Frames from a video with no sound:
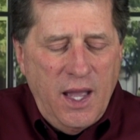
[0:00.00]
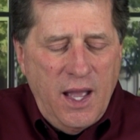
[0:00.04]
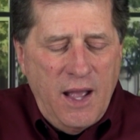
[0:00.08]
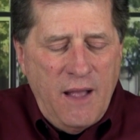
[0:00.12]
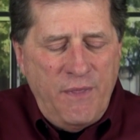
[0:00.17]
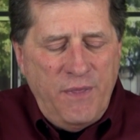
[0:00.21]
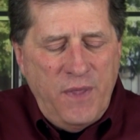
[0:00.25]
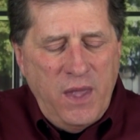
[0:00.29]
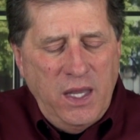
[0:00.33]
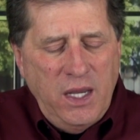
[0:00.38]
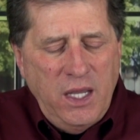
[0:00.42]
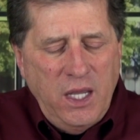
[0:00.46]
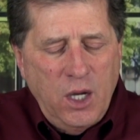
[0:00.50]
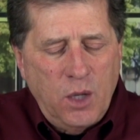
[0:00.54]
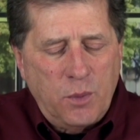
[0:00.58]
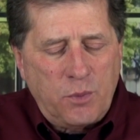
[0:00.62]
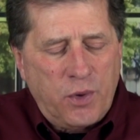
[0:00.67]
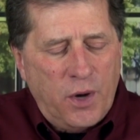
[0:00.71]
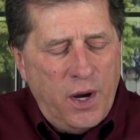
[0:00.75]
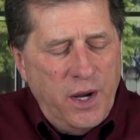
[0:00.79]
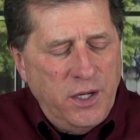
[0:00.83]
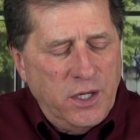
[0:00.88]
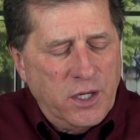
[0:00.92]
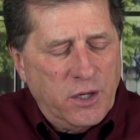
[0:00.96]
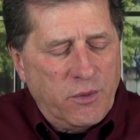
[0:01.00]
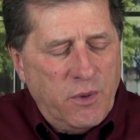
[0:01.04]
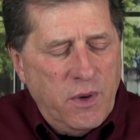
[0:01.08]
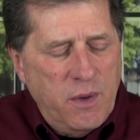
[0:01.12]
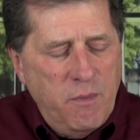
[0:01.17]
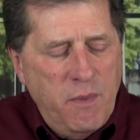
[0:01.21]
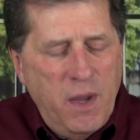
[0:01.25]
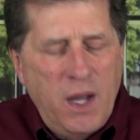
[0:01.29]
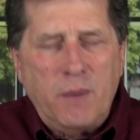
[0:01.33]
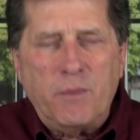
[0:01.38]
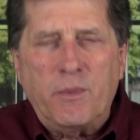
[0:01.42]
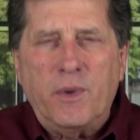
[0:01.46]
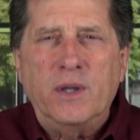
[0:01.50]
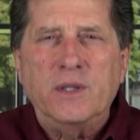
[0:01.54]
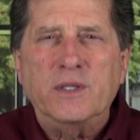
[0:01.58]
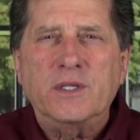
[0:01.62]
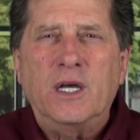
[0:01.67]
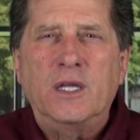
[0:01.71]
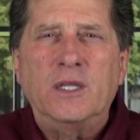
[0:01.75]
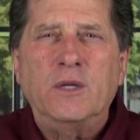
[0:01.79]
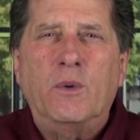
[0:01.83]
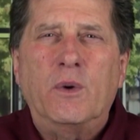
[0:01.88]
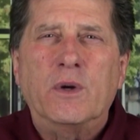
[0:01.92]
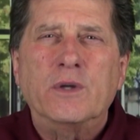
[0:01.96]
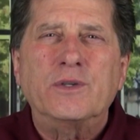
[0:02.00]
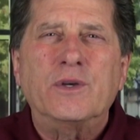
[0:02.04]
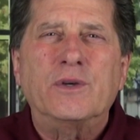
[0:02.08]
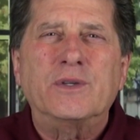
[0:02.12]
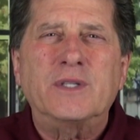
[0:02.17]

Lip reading: And then he'll bring to remembrance. In other words,